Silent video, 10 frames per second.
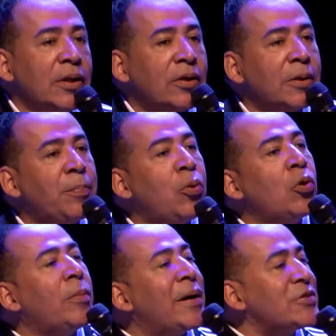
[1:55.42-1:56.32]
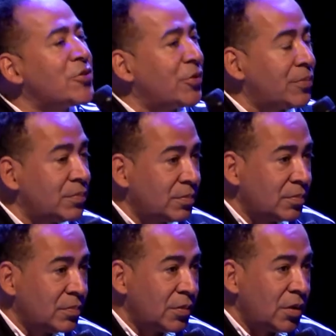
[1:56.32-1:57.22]
literally pull a muscle.
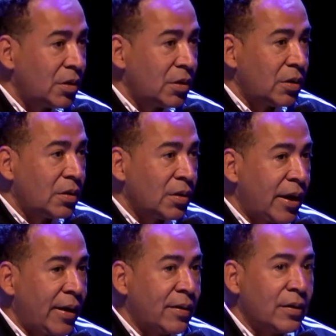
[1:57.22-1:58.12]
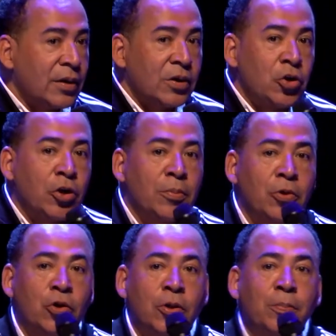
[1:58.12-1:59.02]
Okay? You can
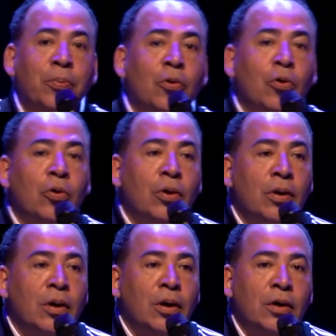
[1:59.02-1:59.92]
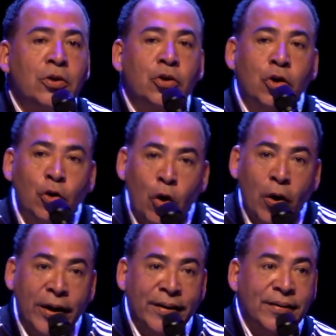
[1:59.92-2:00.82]
you can pull your
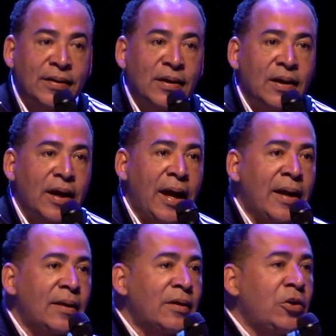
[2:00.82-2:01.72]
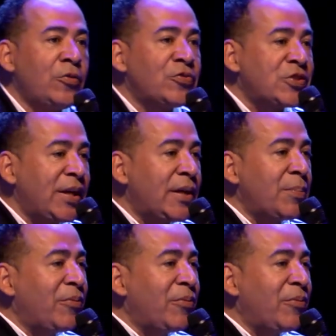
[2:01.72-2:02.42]
groin and you've seen it